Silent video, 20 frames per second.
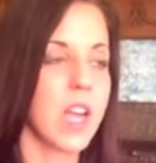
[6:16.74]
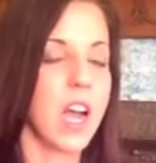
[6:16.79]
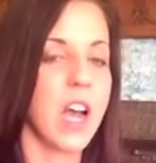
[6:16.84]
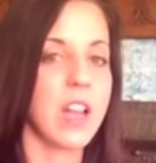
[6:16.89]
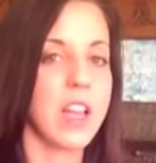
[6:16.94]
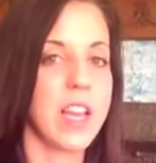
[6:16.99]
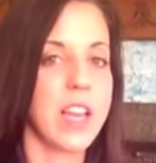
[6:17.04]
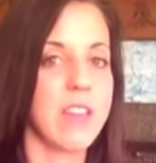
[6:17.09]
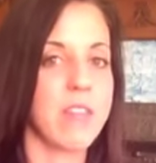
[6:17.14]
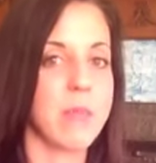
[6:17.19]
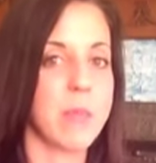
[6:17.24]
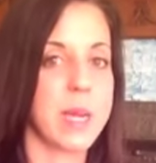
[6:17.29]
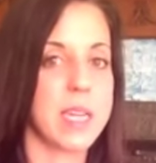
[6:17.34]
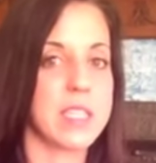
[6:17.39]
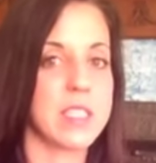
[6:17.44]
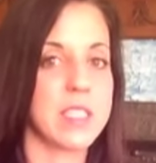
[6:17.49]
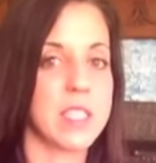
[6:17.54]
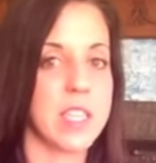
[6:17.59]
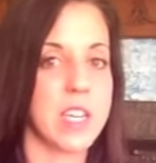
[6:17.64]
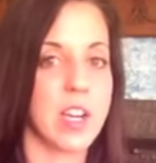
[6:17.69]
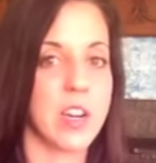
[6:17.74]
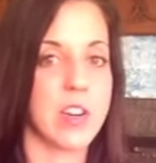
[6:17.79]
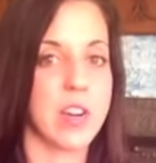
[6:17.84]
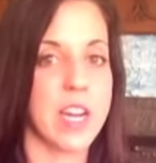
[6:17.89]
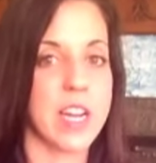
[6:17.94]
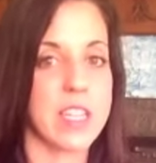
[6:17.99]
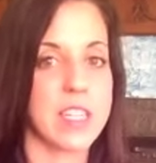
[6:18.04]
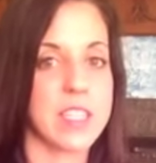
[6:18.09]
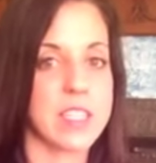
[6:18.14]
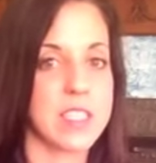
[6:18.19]
I'll have my
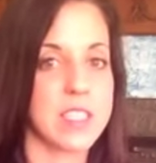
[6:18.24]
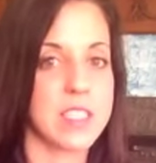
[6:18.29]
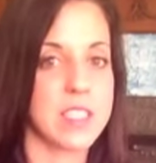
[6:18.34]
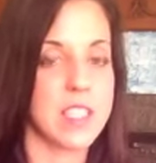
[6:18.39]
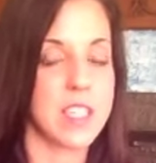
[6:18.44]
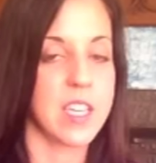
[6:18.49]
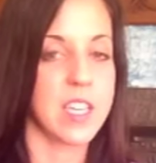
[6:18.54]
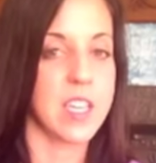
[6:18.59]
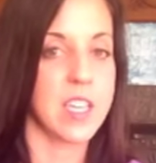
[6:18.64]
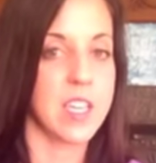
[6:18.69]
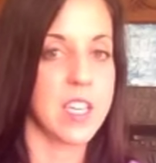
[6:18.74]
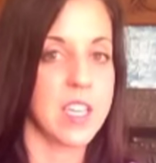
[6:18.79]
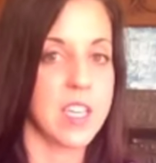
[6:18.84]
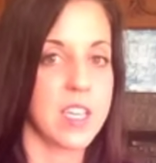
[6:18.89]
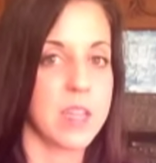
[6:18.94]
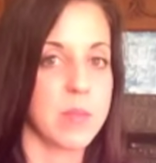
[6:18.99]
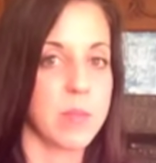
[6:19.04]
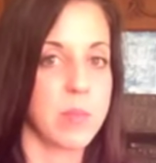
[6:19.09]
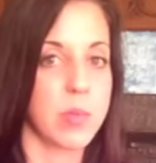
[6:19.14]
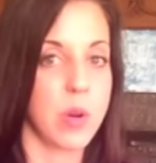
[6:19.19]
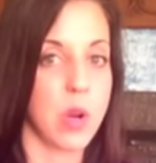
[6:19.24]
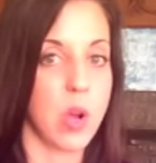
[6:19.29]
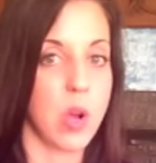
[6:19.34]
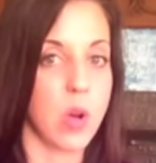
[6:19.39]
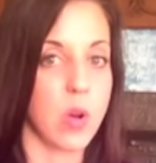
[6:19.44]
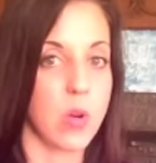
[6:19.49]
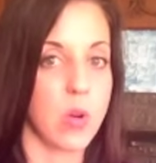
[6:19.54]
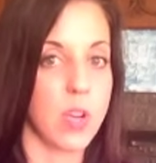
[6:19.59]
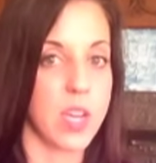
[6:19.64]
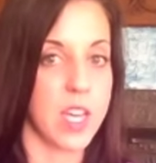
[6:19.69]
TRX
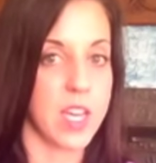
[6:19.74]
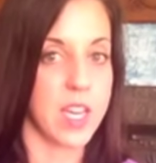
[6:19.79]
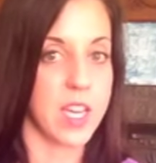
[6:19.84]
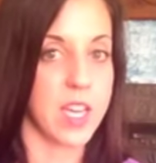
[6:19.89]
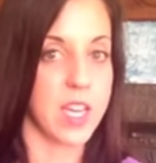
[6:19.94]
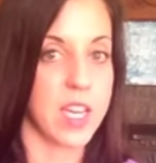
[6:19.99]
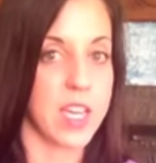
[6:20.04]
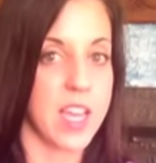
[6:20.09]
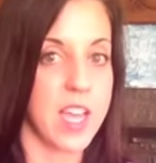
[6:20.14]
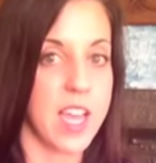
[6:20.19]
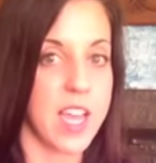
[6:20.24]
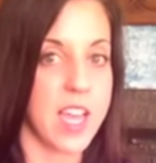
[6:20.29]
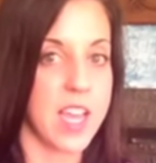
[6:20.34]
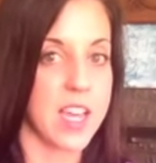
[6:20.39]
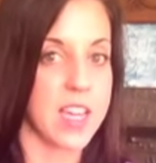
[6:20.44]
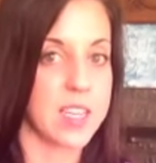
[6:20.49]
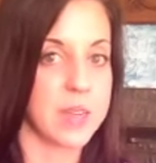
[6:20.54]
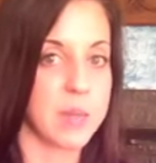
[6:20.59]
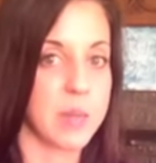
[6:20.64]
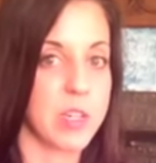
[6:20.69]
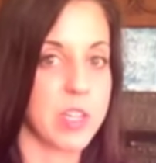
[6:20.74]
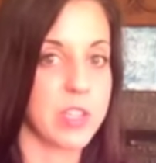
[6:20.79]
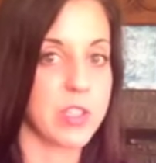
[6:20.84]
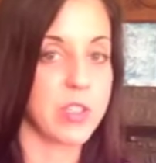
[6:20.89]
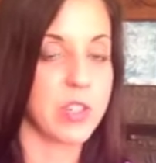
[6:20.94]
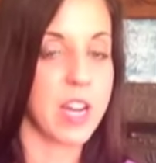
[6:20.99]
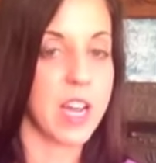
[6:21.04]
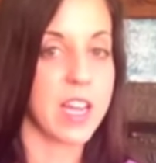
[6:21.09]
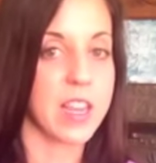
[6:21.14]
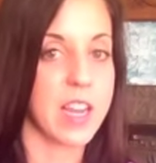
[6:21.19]
Pro kit, and I'm going to
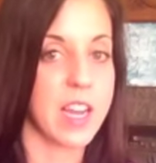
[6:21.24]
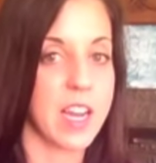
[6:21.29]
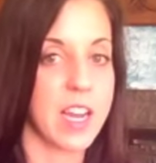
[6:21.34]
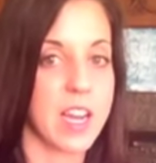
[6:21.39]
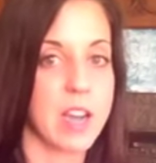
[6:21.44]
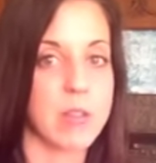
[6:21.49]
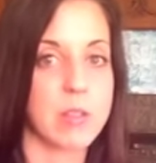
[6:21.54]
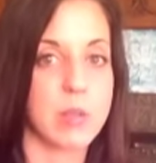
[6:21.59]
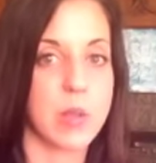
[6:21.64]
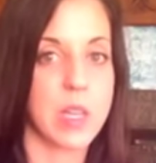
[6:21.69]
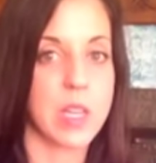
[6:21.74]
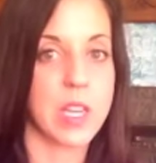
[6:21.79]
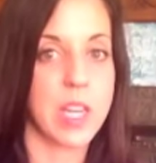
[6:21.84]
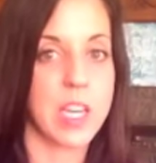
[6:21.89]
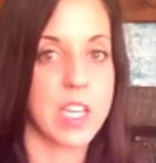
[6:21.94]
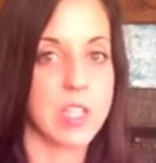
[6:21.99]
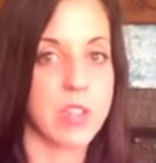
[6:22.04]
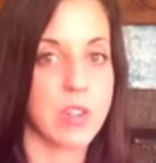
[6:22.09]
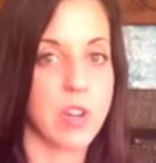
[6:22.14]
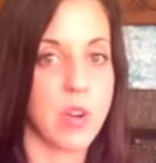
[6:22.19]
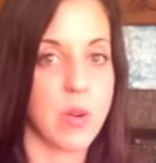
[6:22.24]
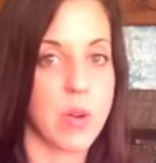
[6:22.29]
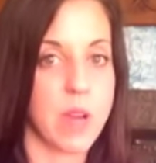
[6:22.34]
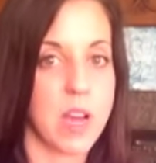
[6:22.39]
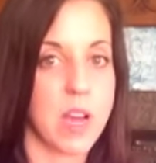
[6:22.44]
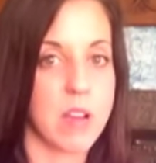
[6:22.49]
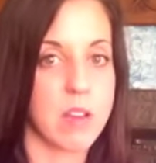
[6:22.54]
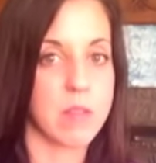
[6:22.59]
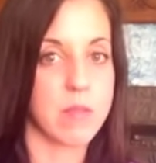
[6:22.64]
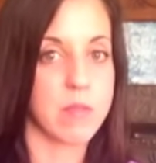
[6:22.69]
try that out, so I'll let you know
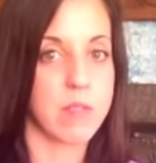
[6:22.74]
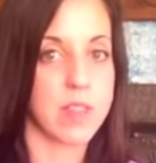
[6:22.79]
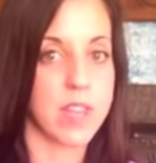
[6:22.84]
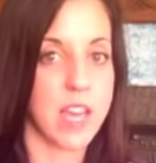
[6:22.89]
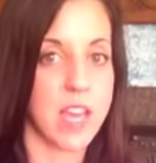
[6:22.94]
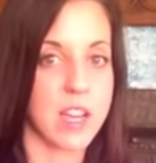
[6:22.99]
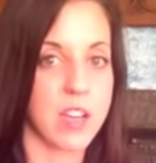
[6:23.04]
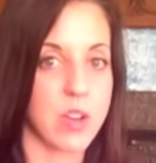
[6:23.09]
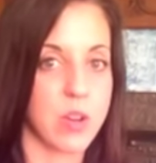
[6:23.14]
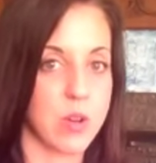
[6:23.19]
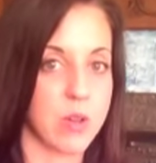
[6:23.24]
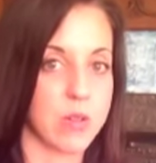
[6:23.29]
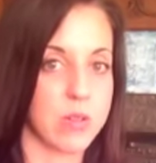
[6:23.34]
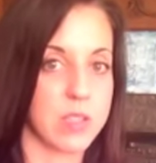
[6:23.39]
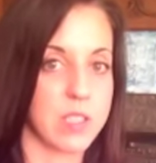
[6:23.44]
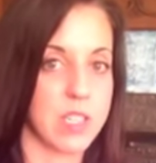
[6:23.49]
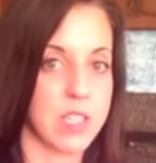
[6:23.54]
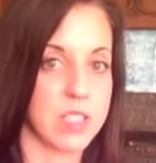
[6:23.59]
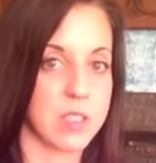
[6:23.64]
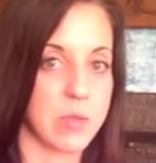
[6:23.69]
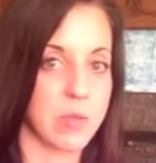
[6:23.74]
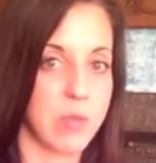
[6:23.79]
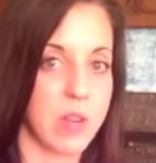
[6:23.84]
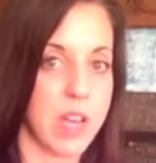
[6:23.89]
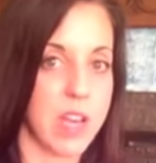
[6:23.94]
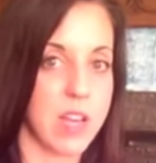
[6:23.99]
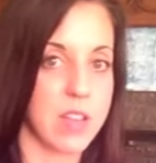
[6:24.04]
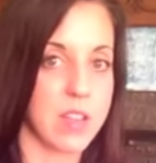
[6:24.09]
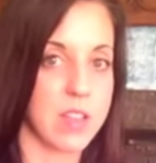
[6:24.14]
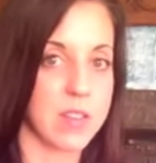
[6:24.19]
how that goes as
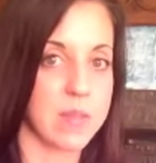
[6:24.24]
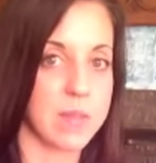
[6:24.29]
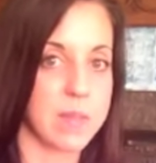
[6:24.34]
well.